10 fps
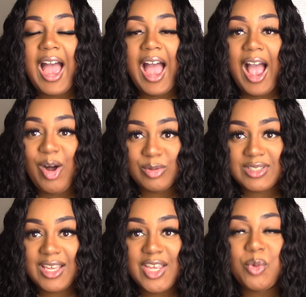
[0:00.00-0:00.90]

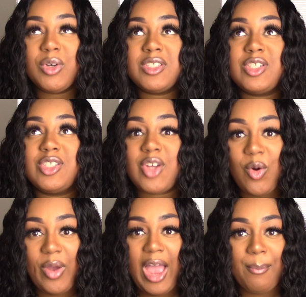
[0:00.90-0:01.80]
out. He was
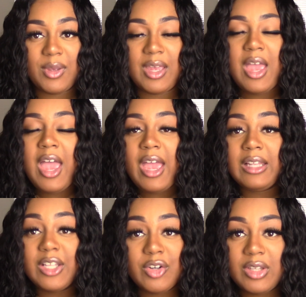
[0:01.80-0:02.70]
so happy.
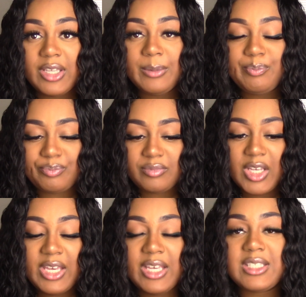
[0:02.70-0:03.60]
Literally,
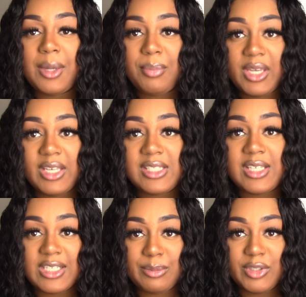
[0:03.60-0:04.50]
he is the biggest
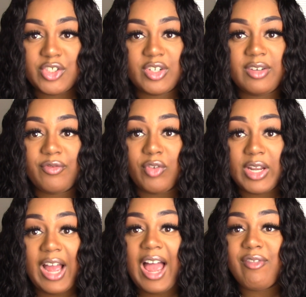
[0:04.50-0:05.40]
Sesame Street
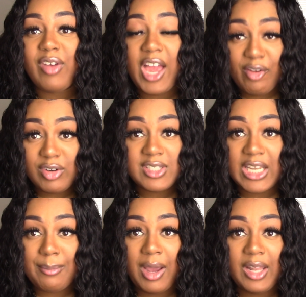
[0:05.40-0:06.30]
freak I've ever
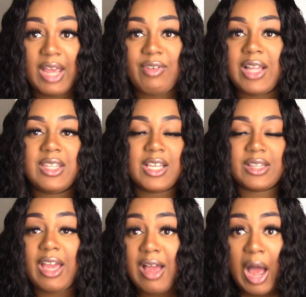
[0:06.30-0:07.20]
seen in my life. I think
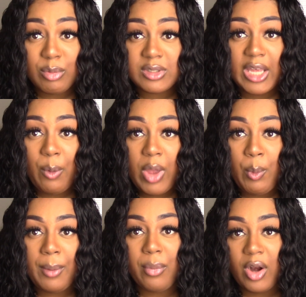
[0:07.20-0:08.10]
that I was that way
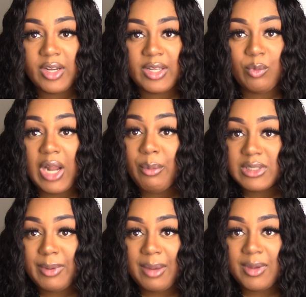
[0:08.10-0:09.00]
with Barney when I was
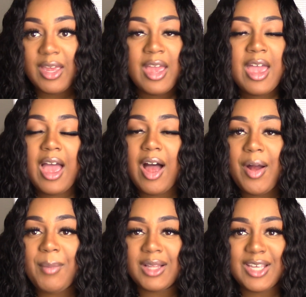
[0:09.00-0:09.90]
a baby.
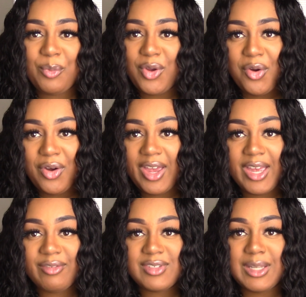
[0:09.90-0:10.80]
I think we all
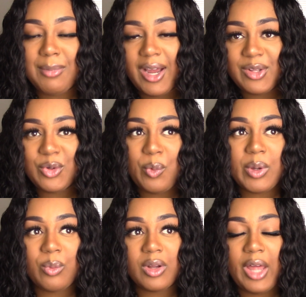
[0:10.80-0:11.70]
have somebody who
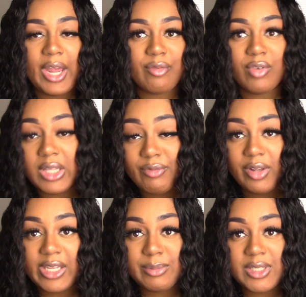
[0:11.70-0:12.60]
we were like
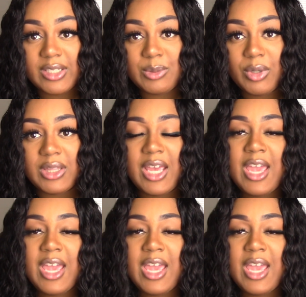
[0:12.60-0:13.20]
really obsessed with,